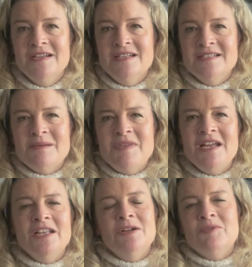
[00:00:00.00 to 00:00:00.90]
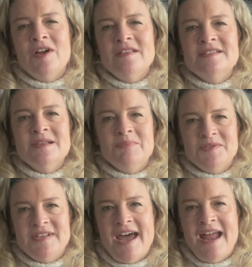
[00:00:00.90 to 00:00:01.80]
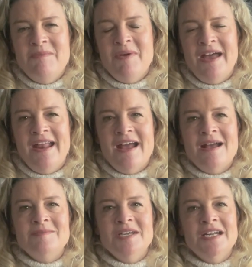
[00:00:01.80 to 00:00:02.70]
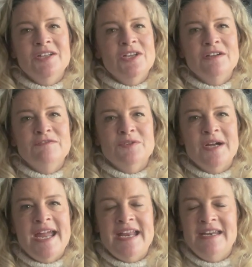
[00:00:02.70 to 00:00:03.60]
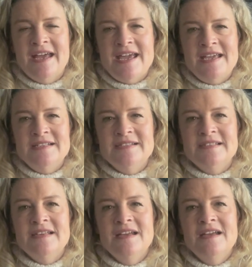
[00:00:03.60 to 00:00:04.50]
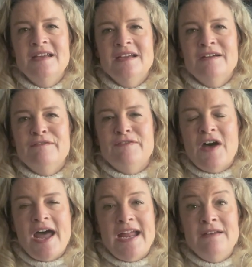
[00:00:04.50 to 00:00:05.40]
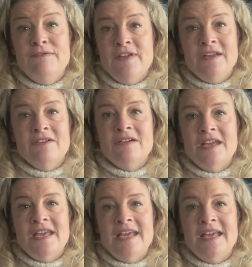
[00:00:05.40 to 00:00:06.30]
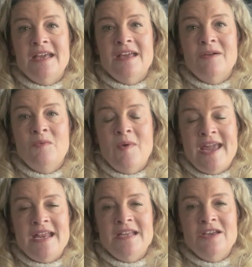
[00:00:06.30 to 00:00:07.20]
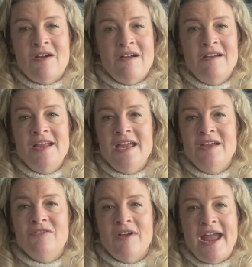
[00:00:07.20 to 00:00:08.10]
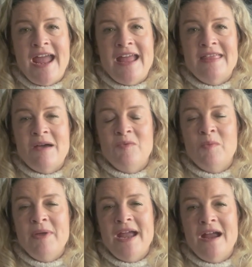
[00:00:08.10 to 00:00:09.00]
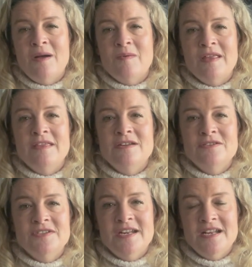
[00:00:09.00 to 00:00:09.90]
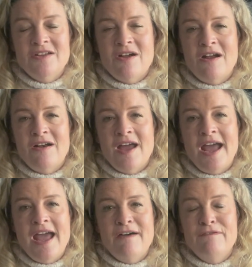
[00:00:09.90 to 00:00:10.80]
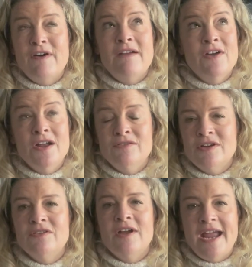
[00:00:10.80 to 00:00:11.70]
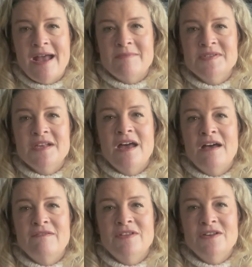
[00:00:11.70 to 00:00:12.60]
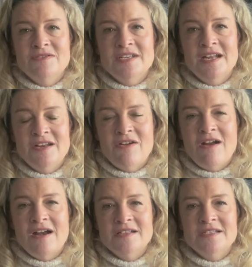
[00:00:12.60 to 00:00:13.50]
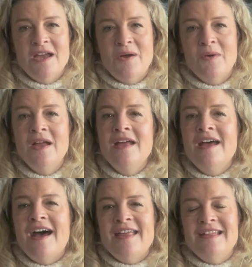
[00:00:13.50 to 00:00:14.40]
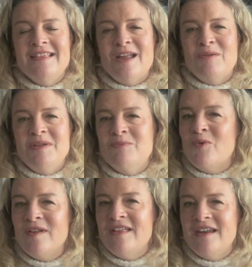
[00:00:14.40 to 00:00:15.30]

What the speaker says: something a little more on the simple side, but I'm gonna look for a nice fine fingering weight yarn in gray that will pair with the Newton yarn. I have 500 grams of the Newton yarn, and so I think that'll be more than